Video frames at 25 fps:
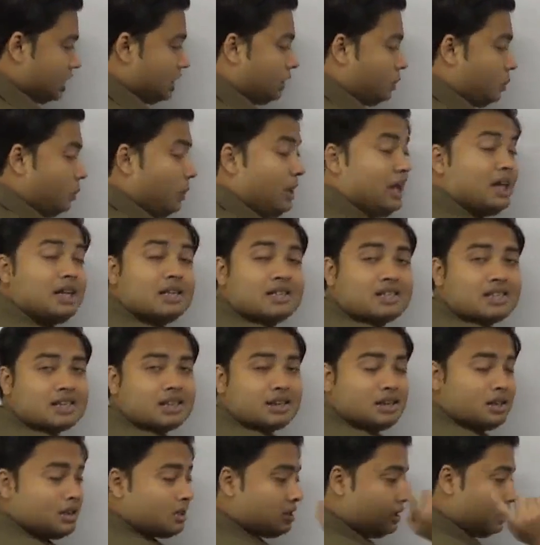
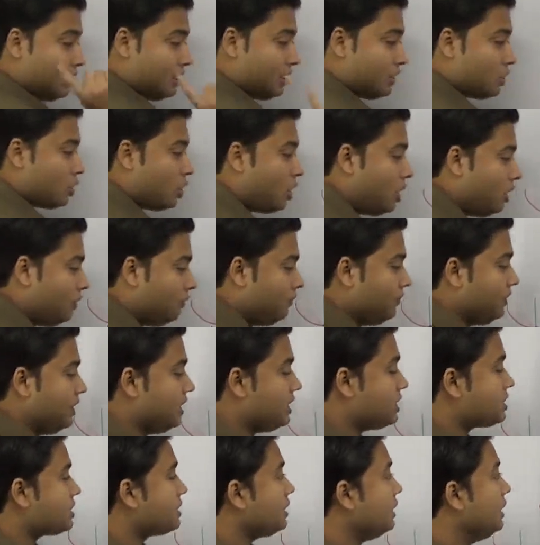increasing, then
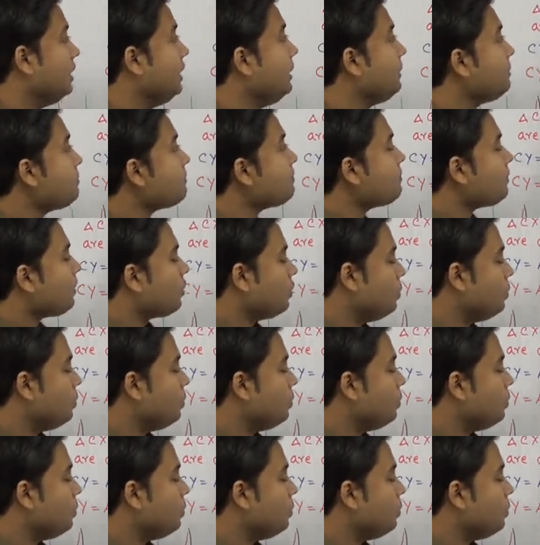obviously